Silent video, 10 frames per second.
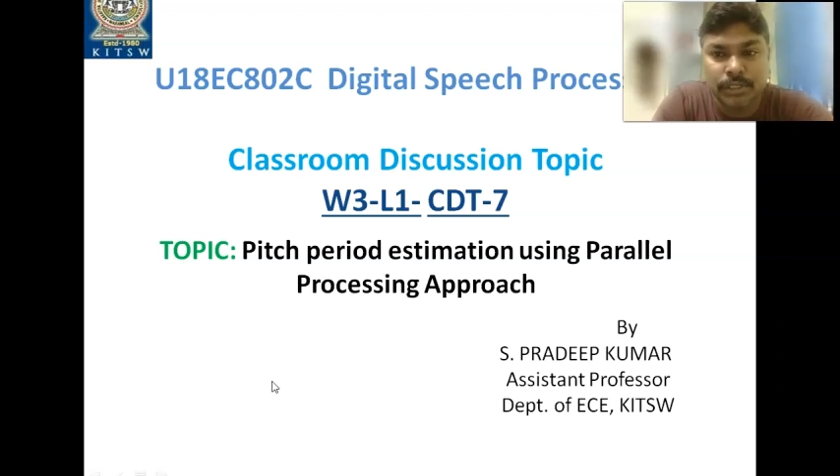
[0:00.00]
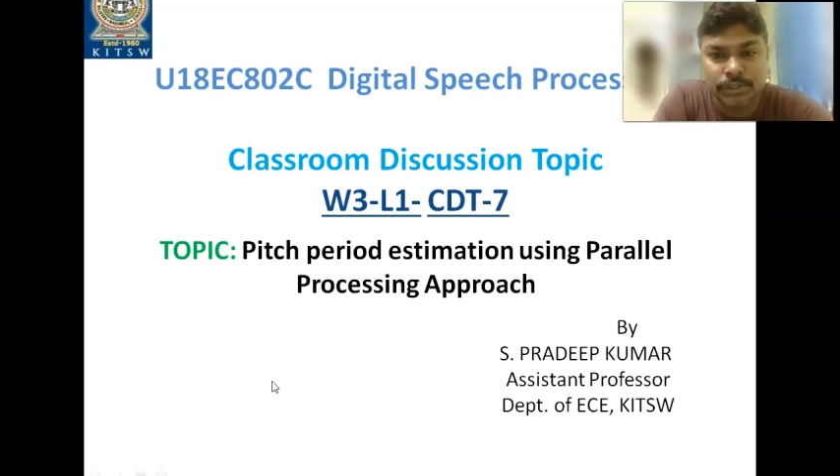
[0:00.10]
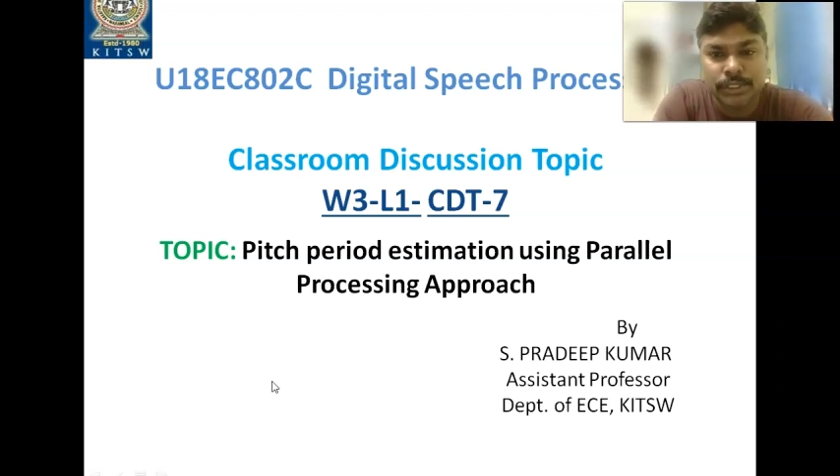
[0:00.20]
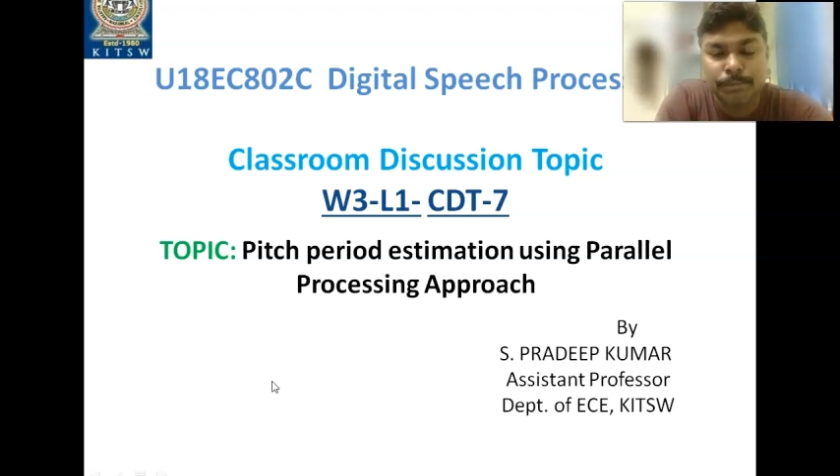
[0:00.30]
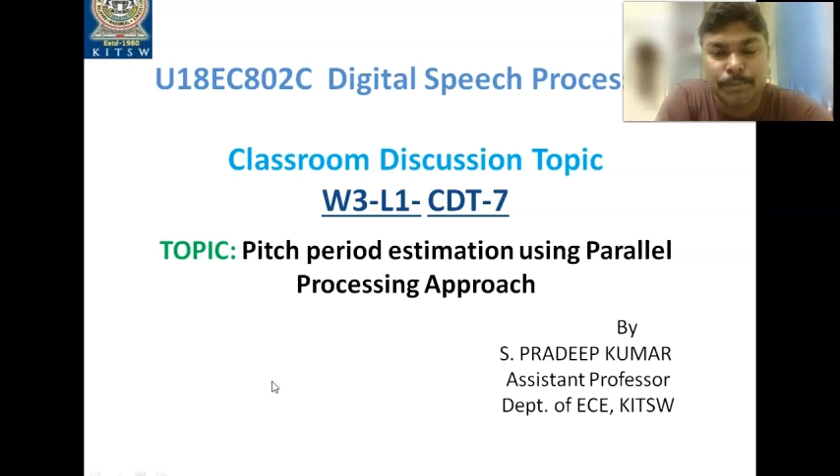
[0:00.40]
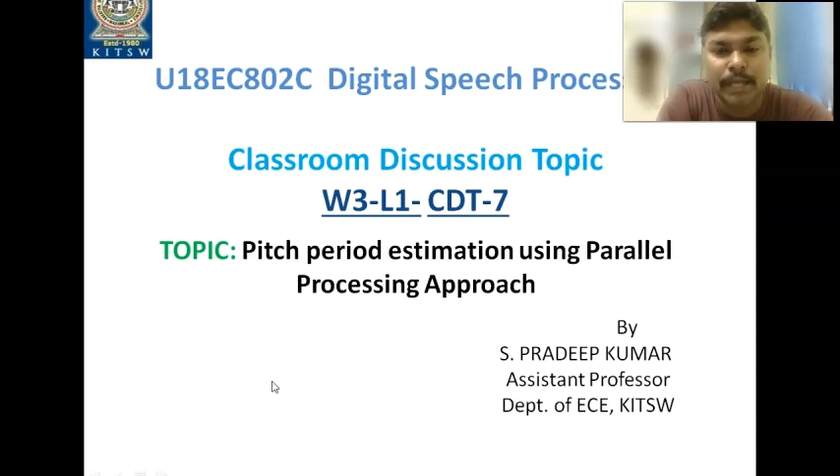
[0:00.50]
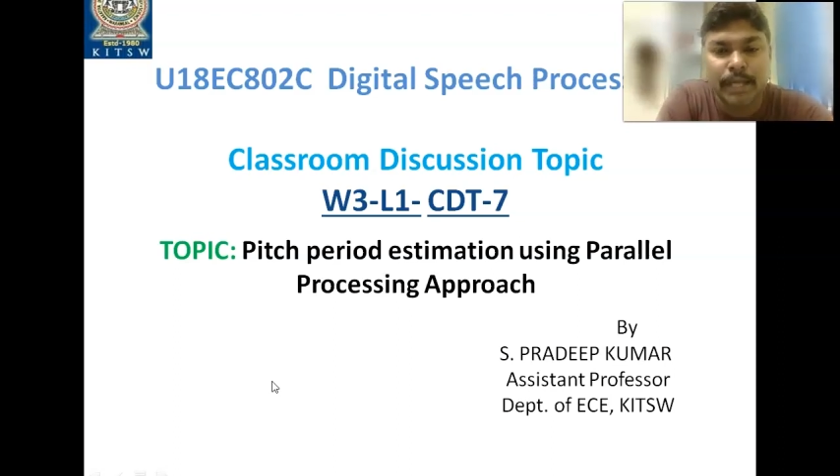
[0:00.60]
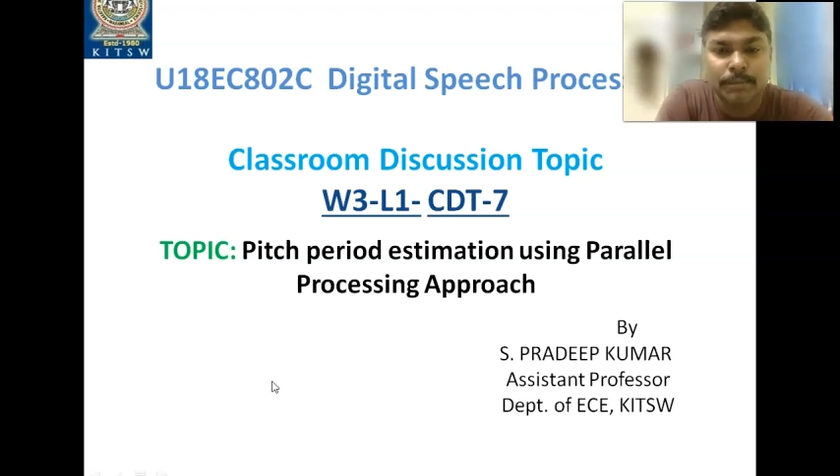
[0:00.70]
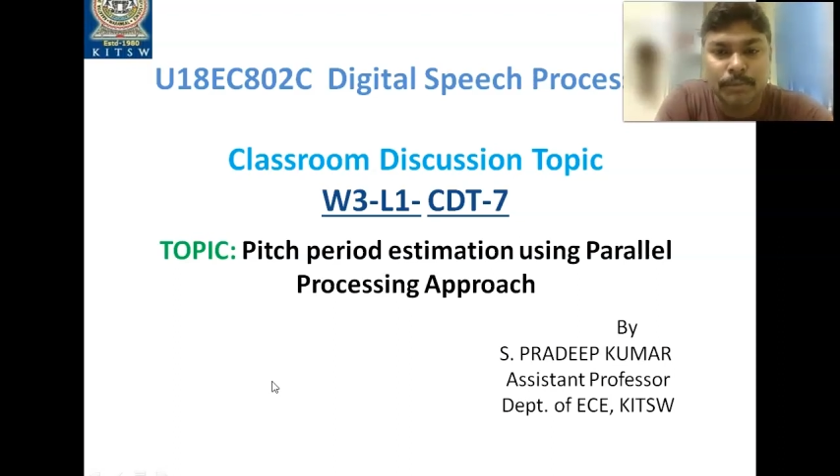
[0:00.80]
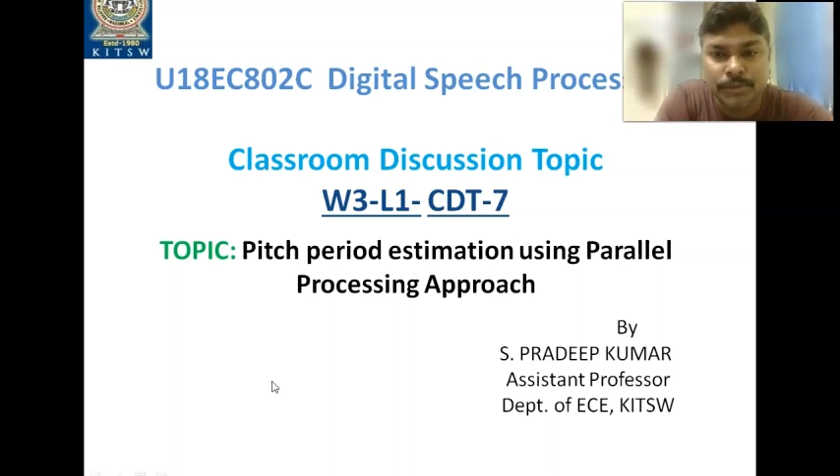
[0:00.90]
using
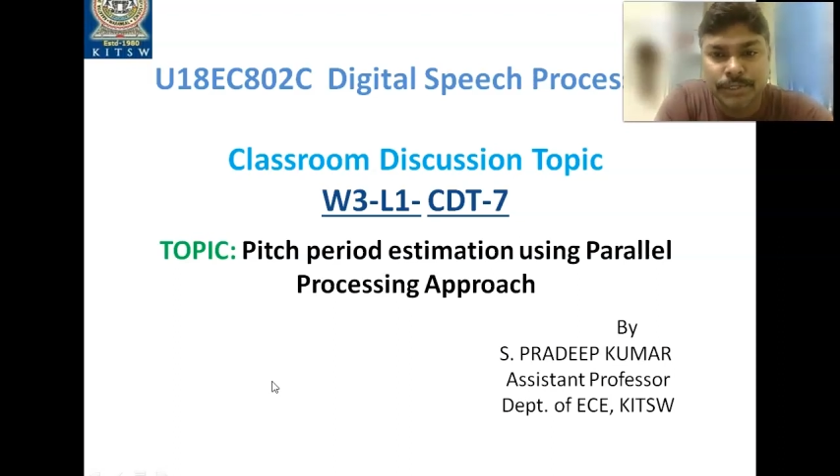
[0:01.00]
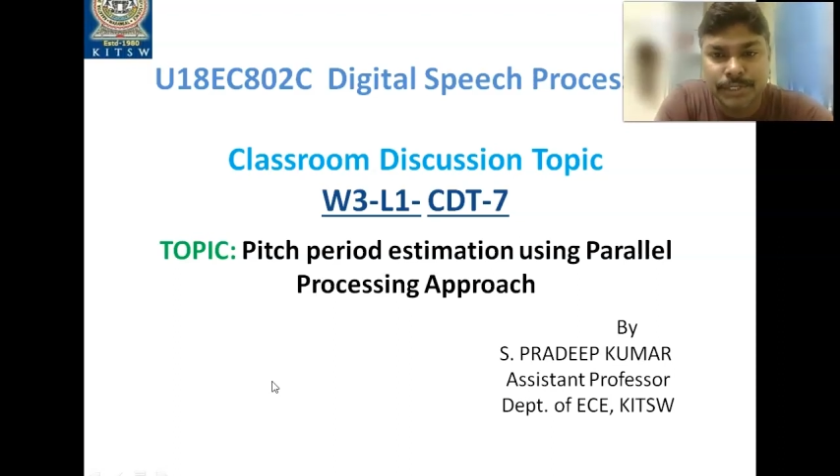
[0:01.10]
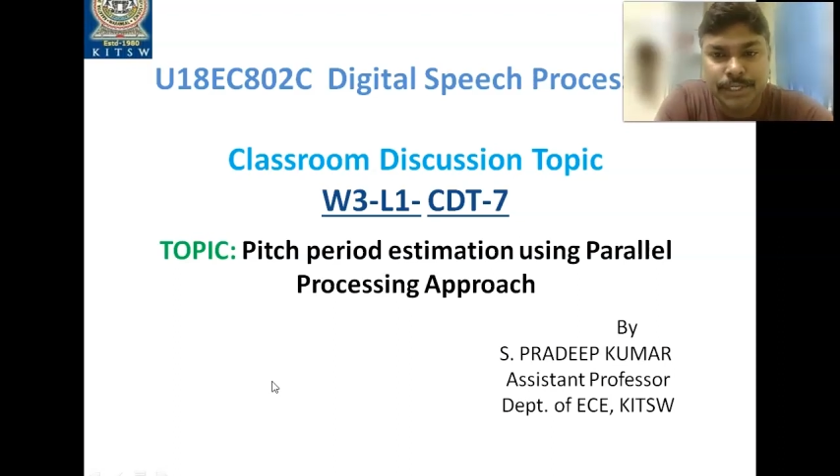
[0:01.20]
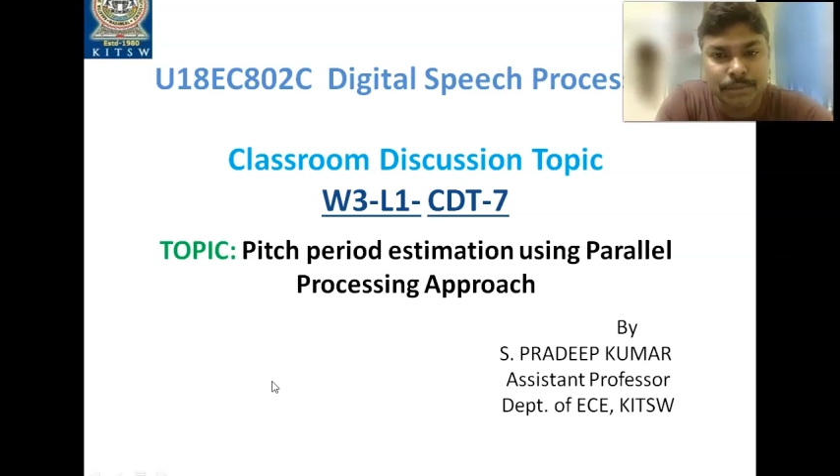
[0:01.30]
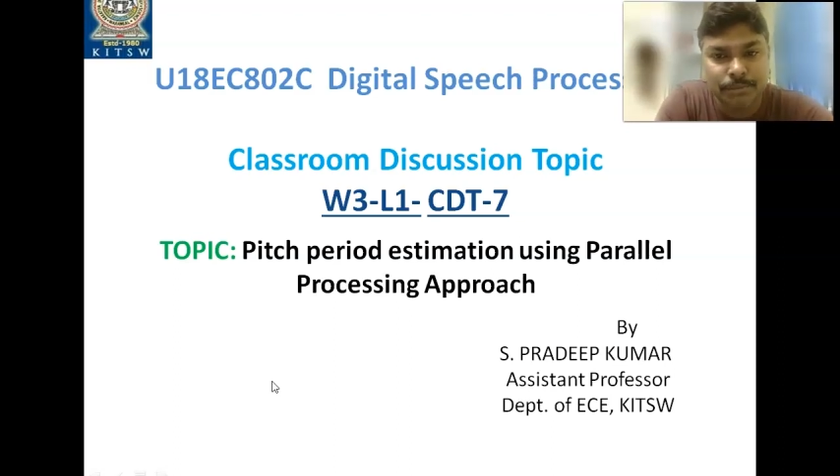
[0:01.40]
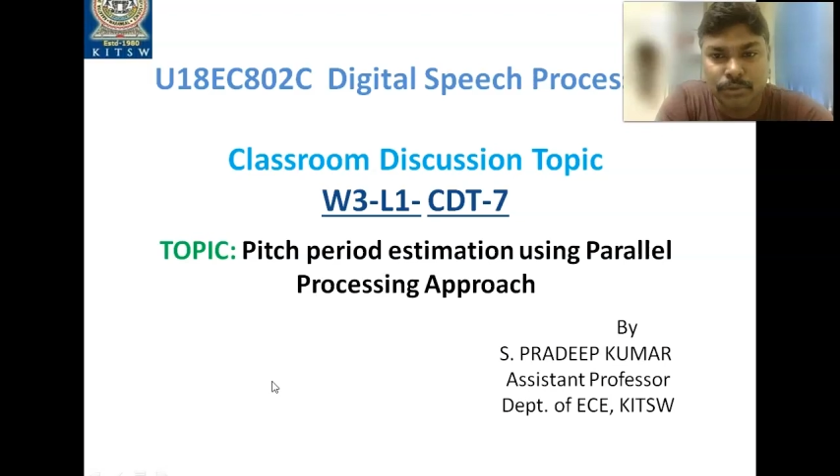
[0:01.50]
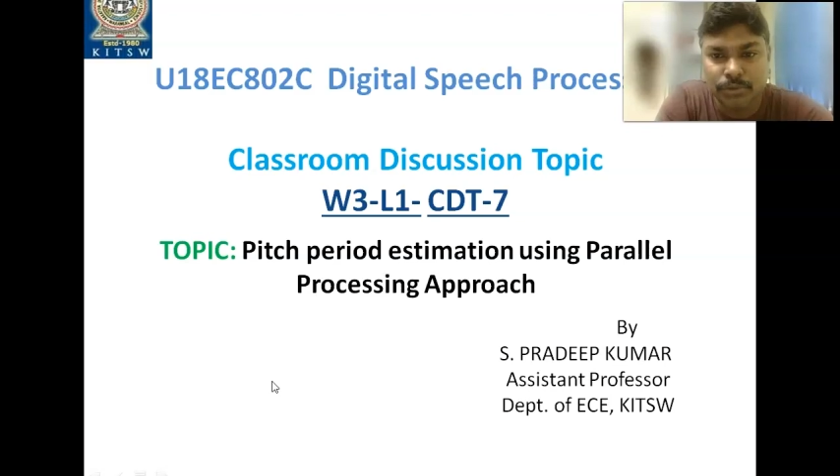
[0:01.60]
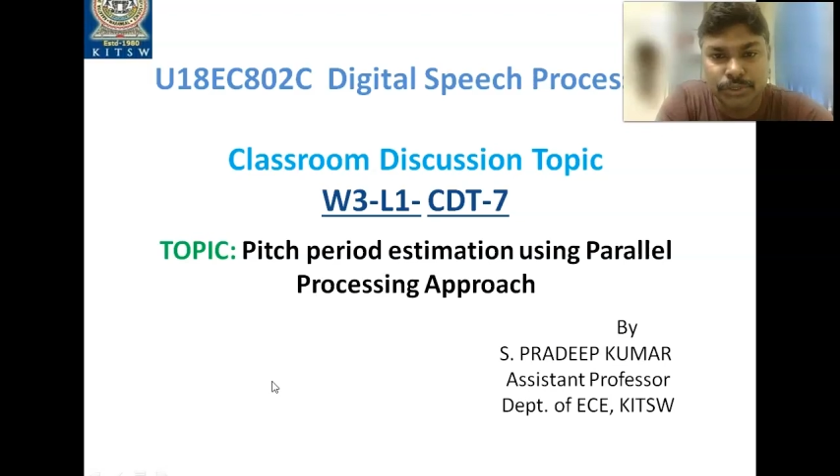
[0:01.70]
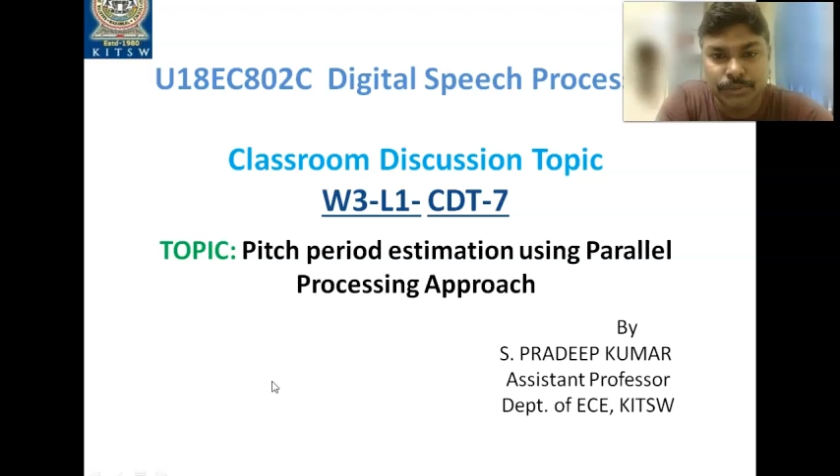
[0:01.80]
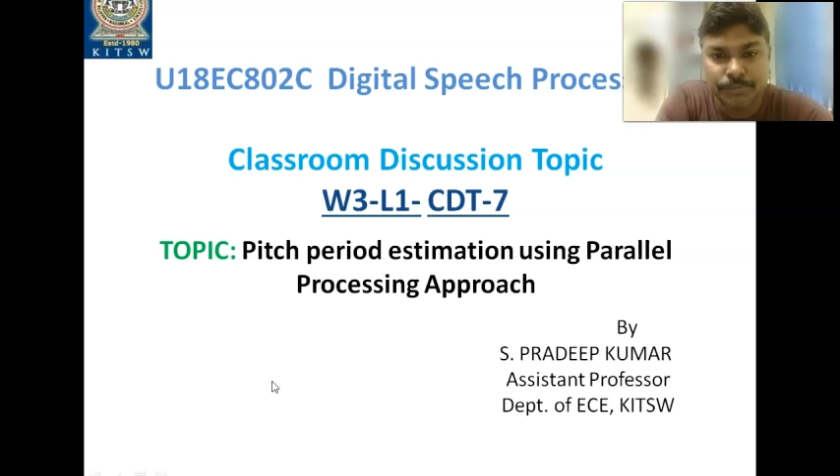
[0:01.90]
parallel processing
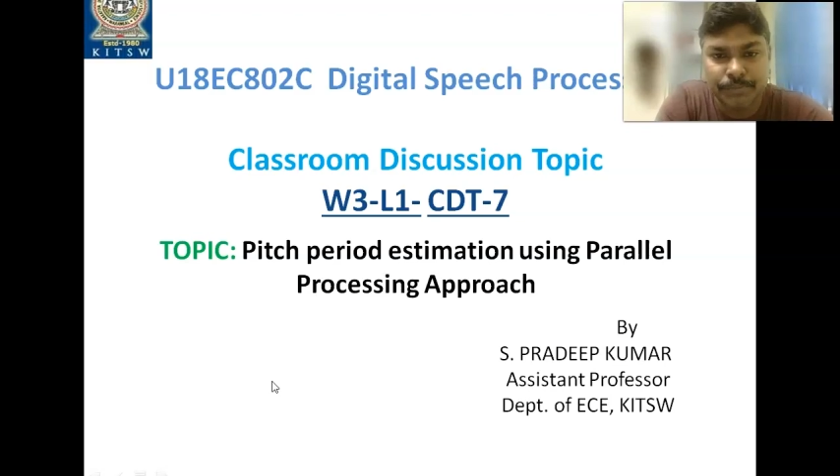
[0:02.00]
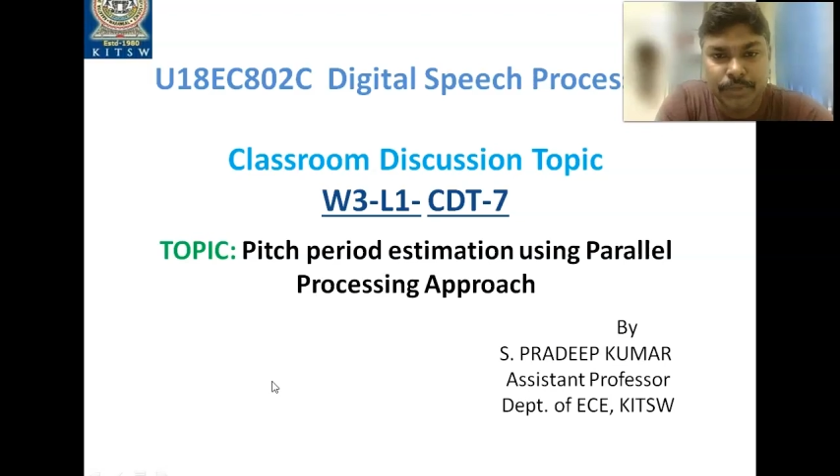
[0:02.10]
approach.